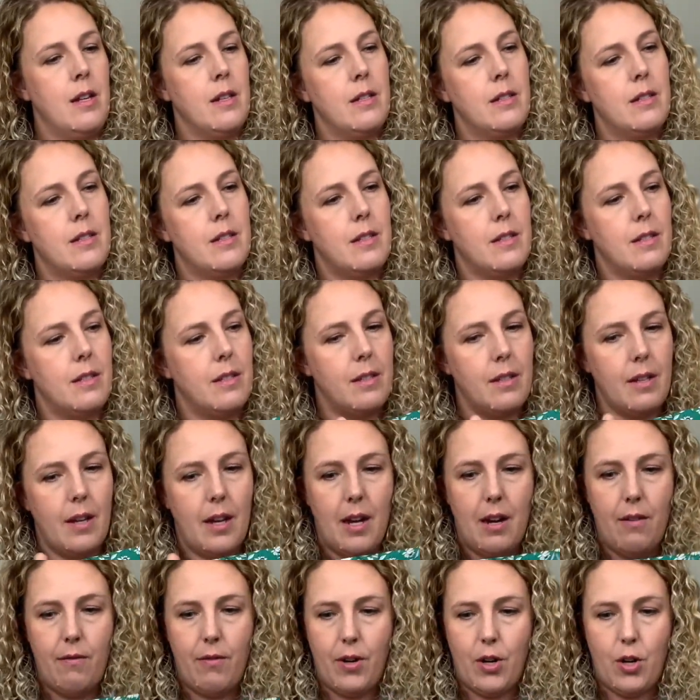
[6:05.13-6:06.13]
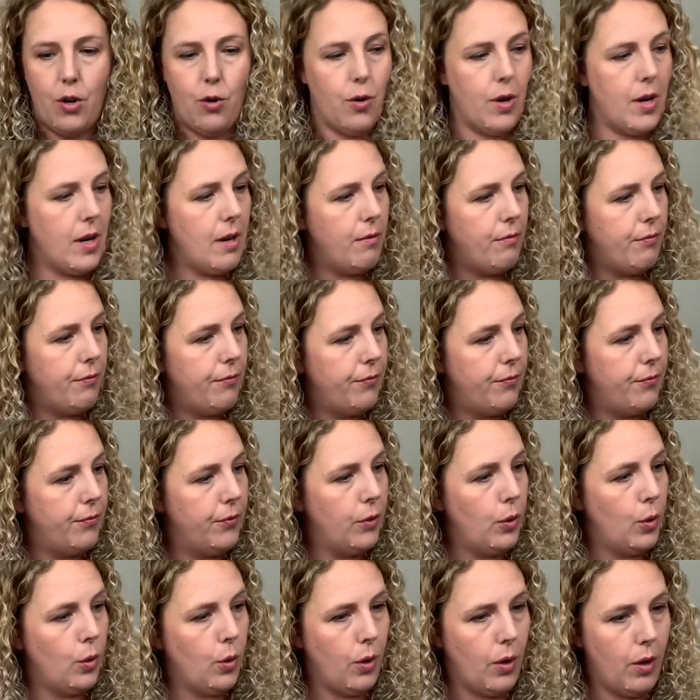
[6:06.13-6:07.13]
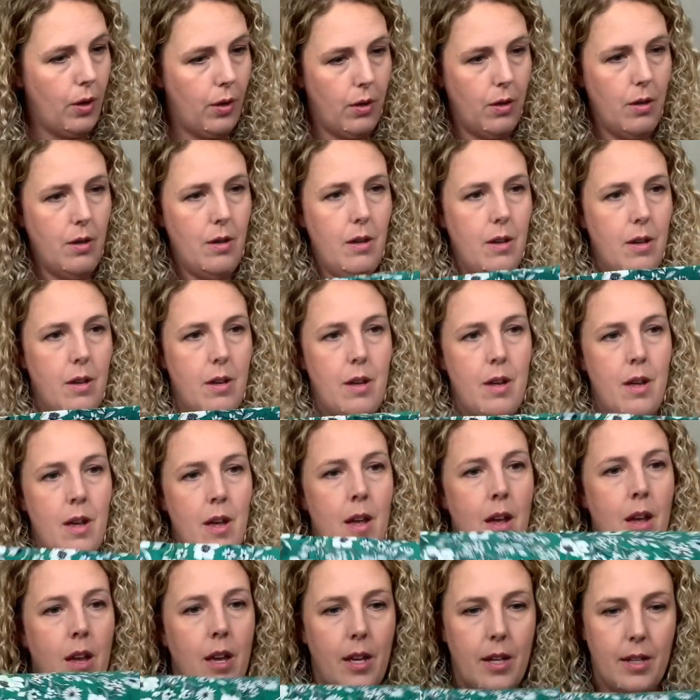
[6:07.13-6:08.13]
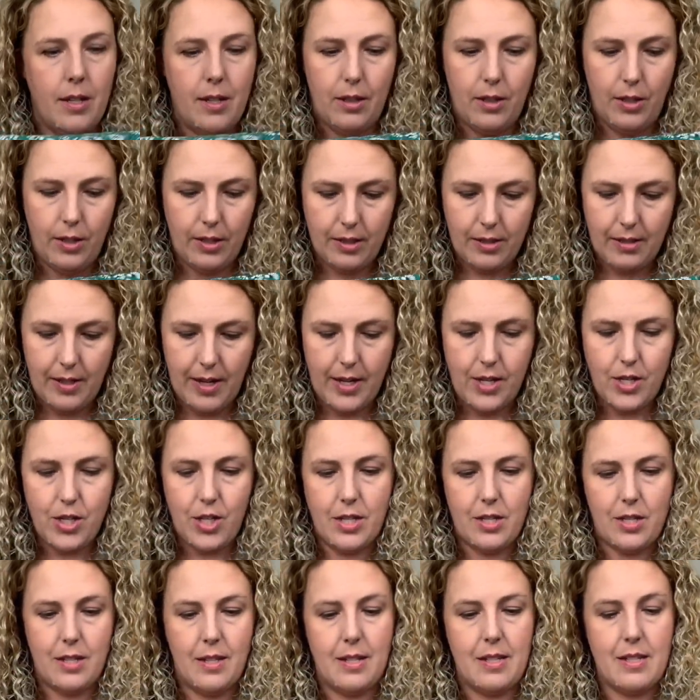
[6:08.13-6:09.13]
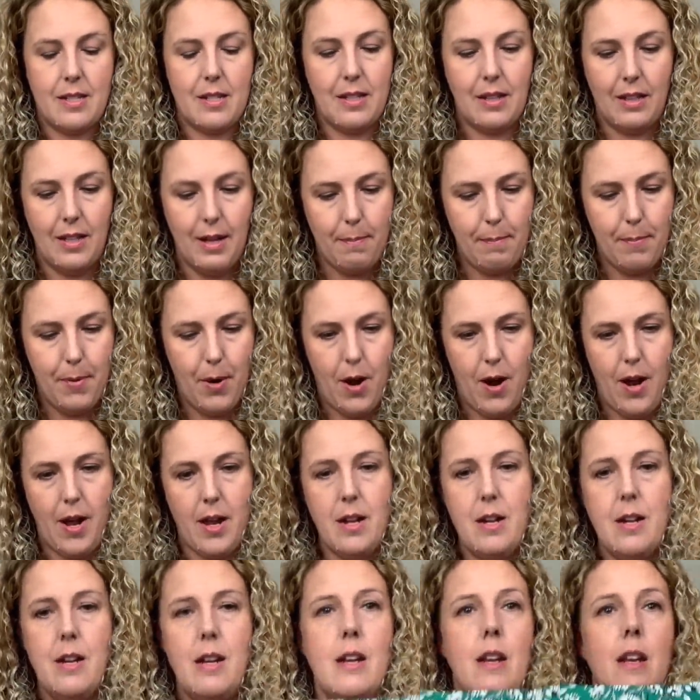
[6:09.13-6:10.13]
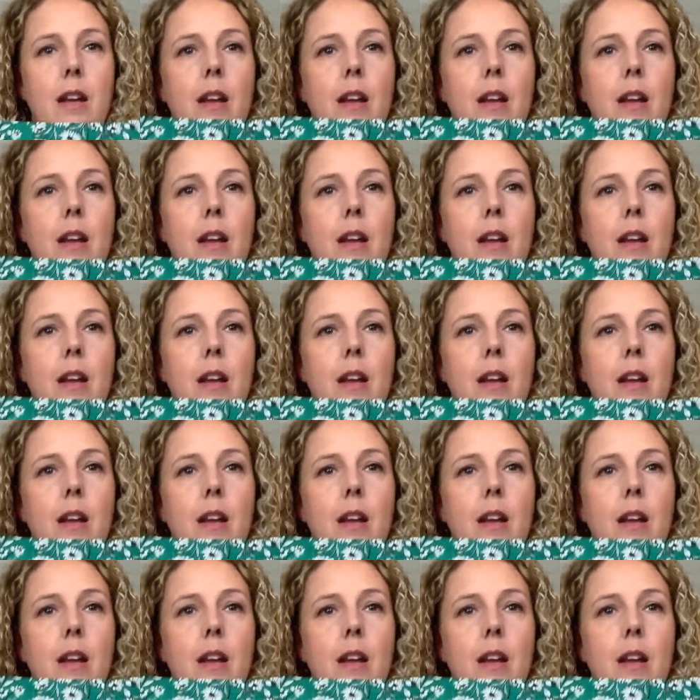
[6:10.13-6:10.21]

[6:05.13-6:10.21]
It's kind of a green floral. It looks like just a slip-on.